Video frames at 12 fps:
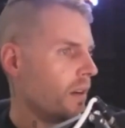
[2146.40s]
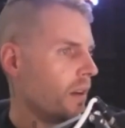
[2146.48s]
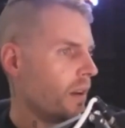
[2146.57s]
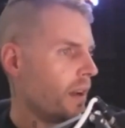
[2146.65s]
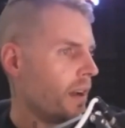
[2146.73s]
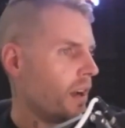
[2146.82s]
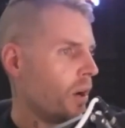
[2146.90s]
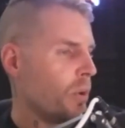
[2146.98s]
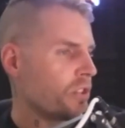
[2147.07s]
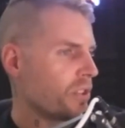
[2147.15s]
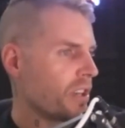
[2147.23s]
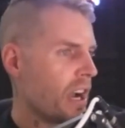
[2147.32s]

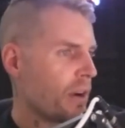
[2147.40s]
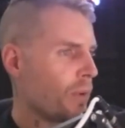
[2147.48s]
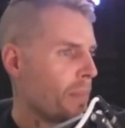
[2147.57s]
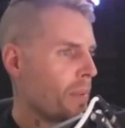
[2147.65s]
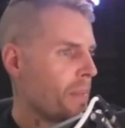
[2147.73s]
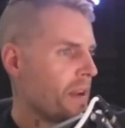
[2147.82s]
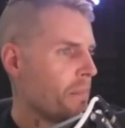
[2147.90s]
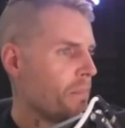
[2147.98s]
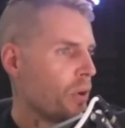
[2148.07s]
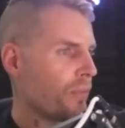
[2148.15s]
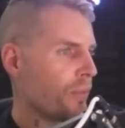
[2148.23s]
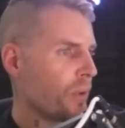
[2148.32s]
What's your top recommended
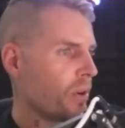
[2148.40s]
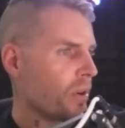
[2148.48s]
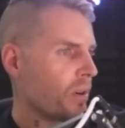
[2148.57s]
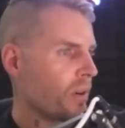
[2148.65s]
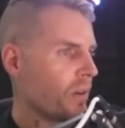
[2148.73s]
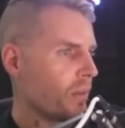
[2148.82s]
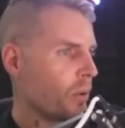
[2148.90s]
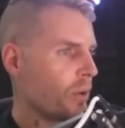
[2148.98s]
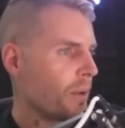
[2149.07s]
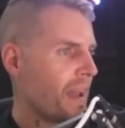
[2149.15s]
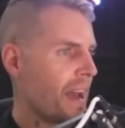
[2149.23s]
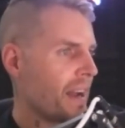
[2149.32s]
book for
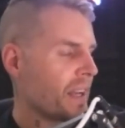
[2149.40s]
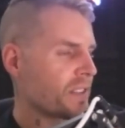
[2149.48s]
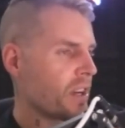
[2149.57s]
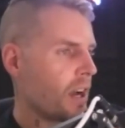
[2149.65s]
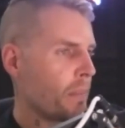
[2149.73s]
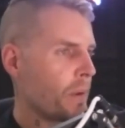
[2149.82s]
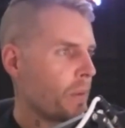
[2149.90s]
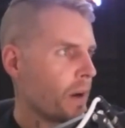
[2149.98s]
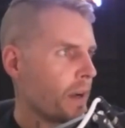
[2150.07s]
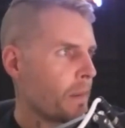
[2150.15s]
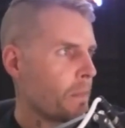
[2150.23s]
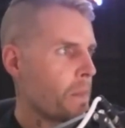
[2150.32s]
learning badass copywriting?